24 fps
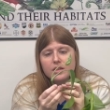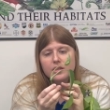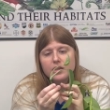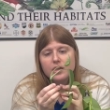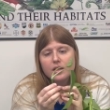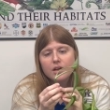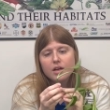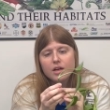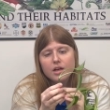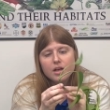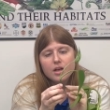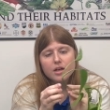
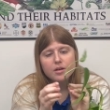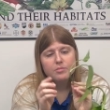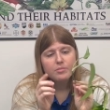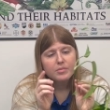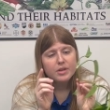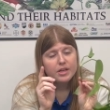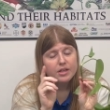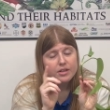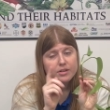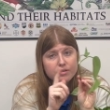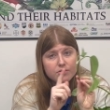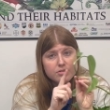
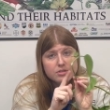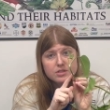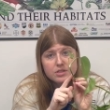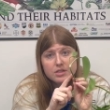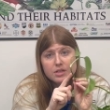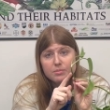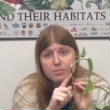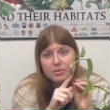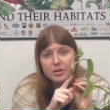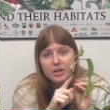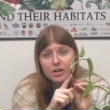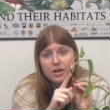and you
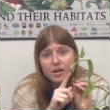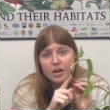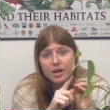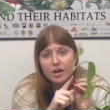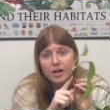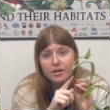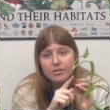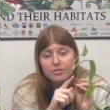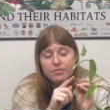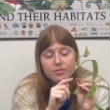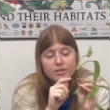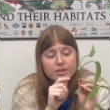snip it
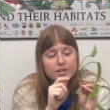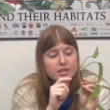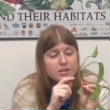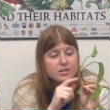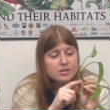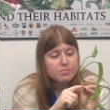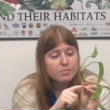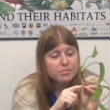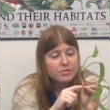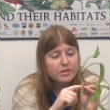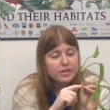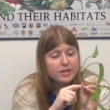off this
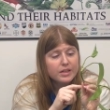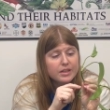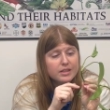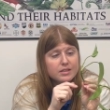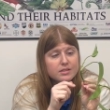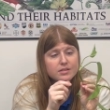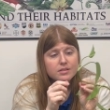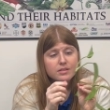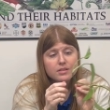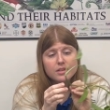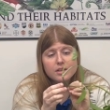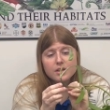
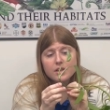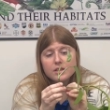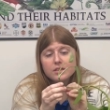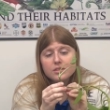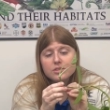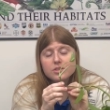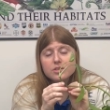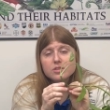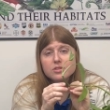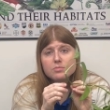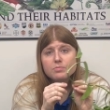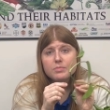plant,
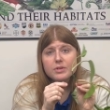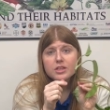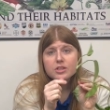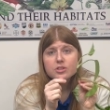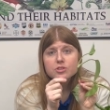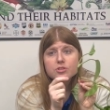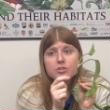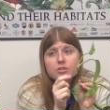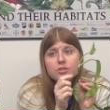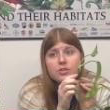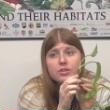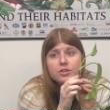just make
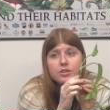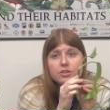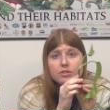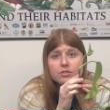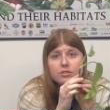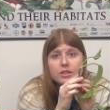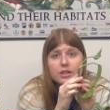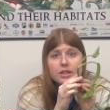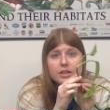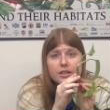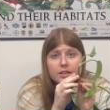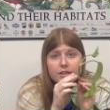sure you're
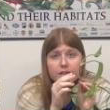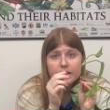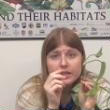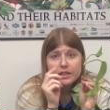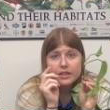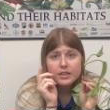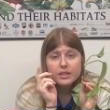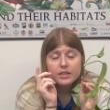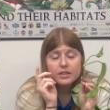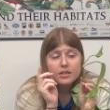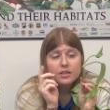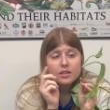
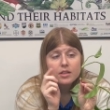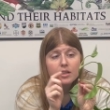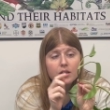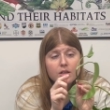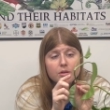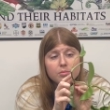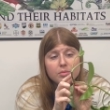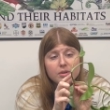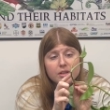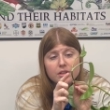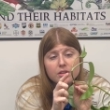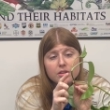cutting
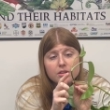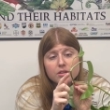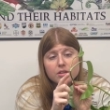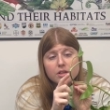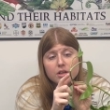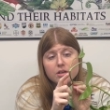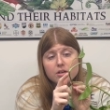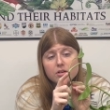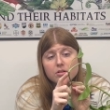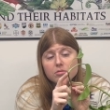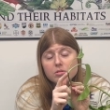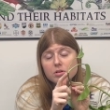
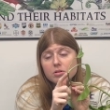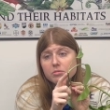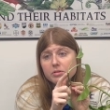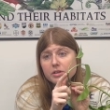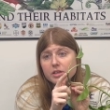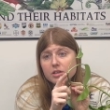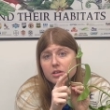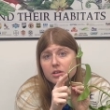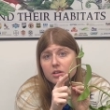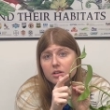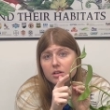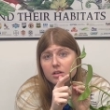below what we
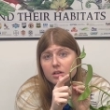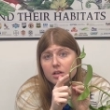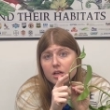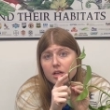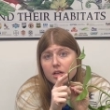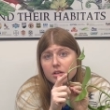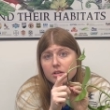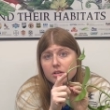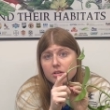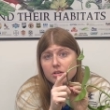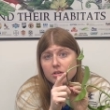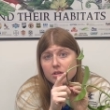call a
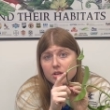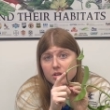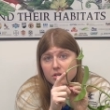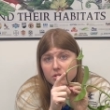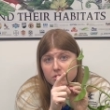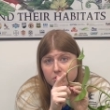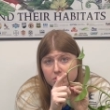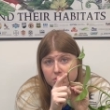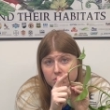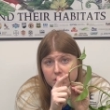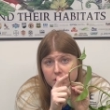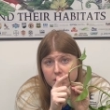
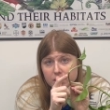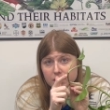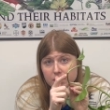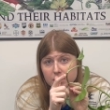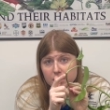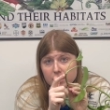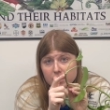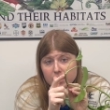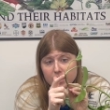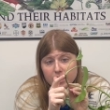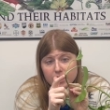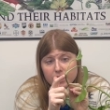node.
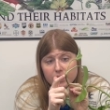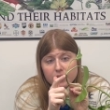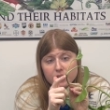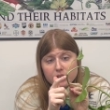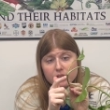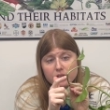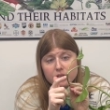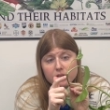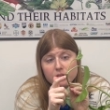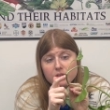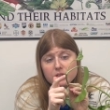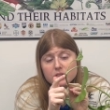And the
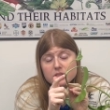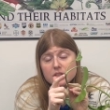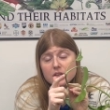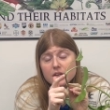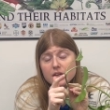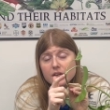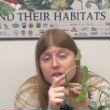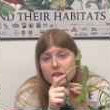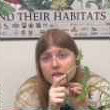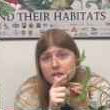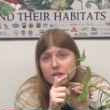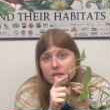node is
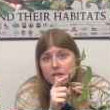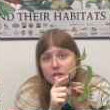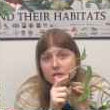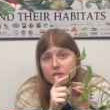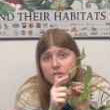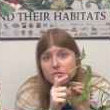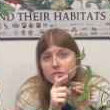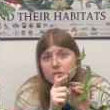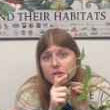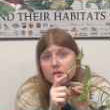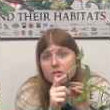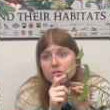kind of the
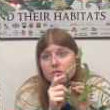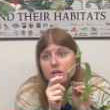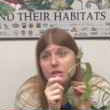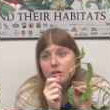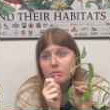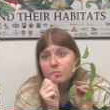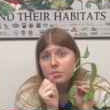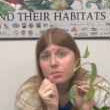growing